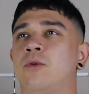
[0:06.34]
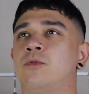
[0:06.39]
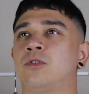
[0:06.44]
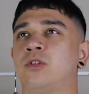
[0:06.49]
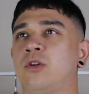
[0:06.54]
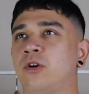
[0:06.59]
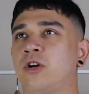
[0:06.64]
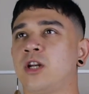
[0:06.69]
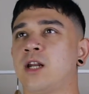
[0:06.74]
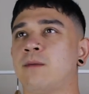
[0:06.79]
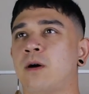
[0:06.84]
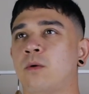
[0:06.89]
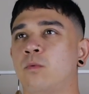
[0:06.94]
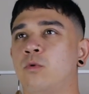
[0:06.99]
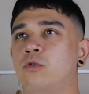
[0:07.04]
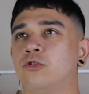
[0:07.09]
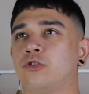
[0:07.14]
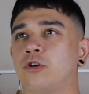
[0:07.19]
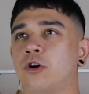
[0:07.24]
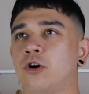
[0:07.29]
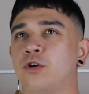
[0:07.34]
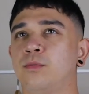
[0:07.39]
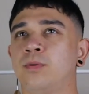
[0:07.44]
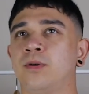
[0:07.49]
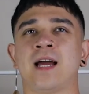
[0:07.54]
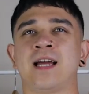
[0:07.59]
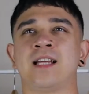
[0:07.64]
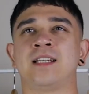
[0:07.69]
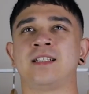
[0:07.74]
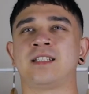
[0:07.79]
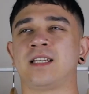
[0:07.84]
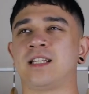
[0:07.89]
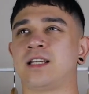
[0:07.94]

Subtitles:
I was looking at my wardrobe and